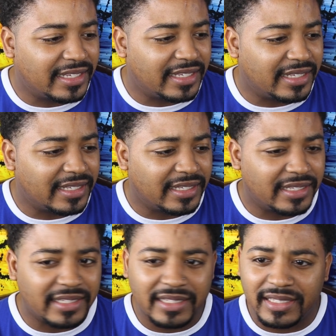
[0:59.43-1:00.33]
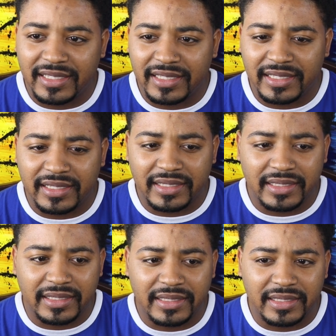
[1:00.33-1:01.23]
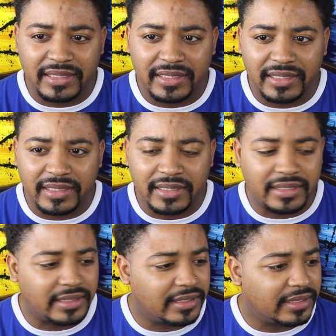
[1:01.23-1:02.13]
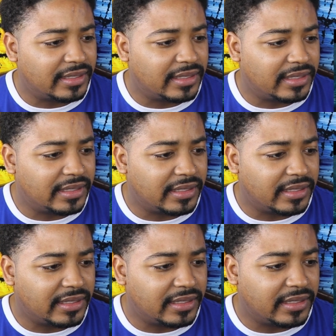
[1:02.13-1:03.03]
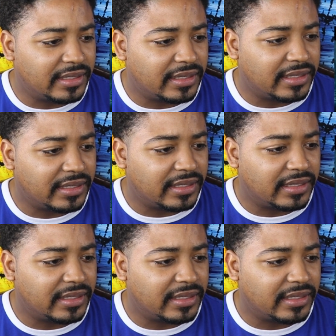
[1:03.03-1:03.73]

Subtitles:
Nothing is said.